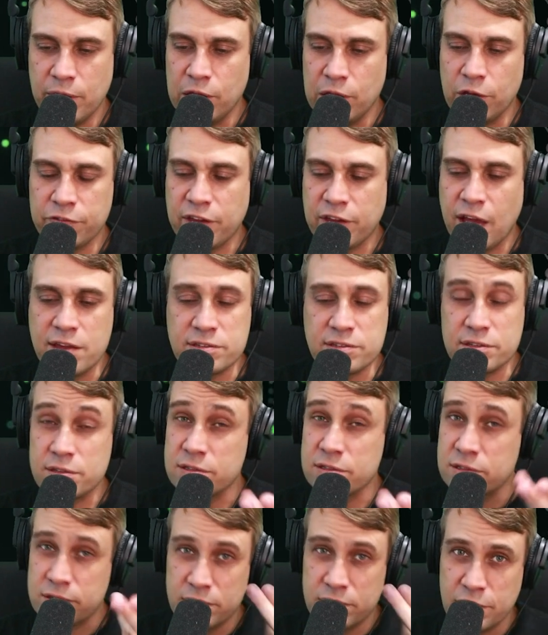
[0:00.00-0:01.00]
lot of
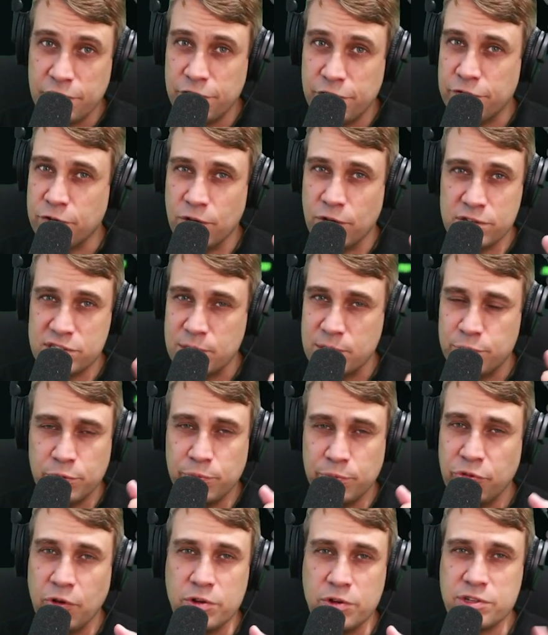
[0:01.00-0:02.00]
cases, if you've got a simple
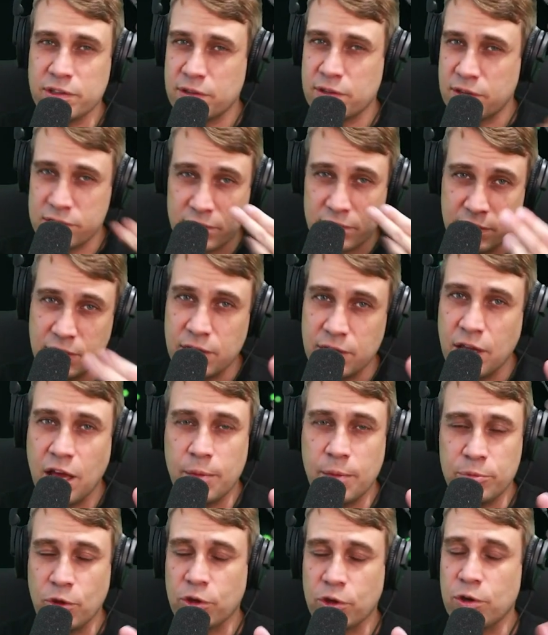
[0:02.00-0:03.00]
project that doesn't
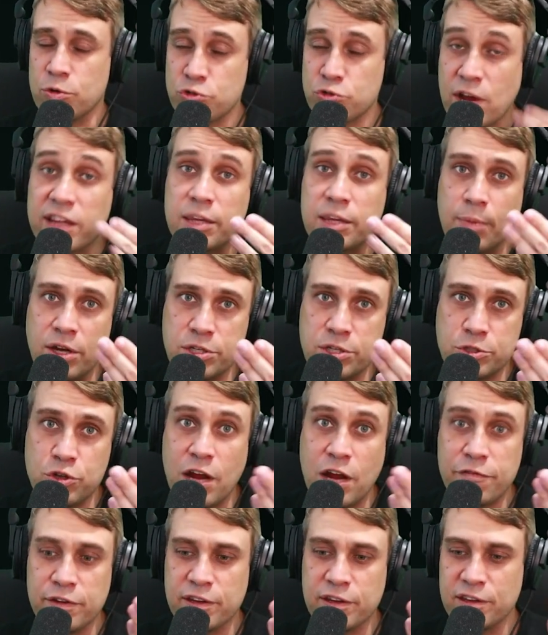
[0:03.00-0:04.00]
not going to attract much
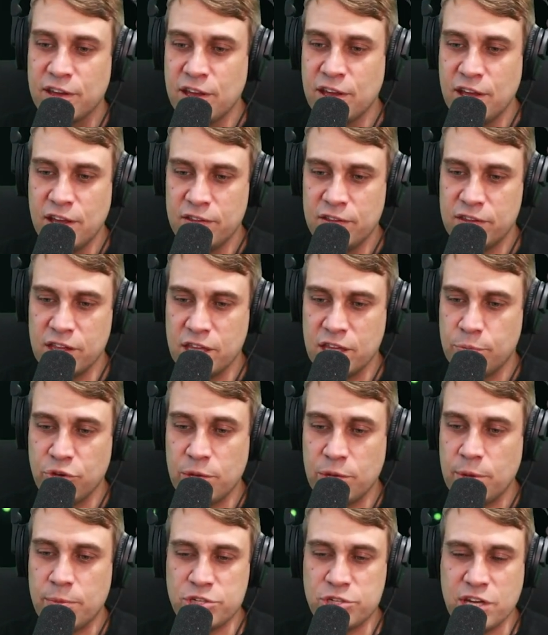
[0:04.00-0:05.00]
traffic, then the
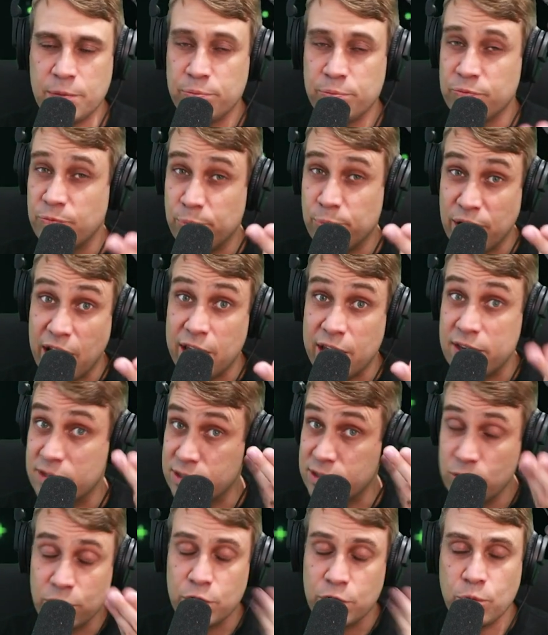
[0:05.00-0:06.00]
premium shared plan is
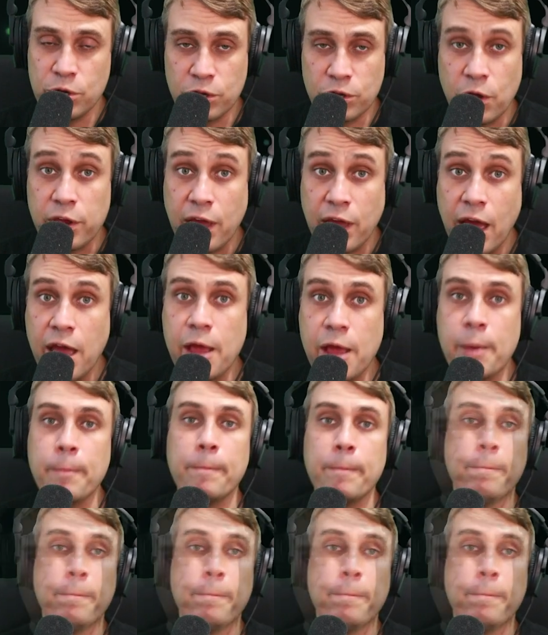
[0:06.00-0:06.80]
still going to work okay.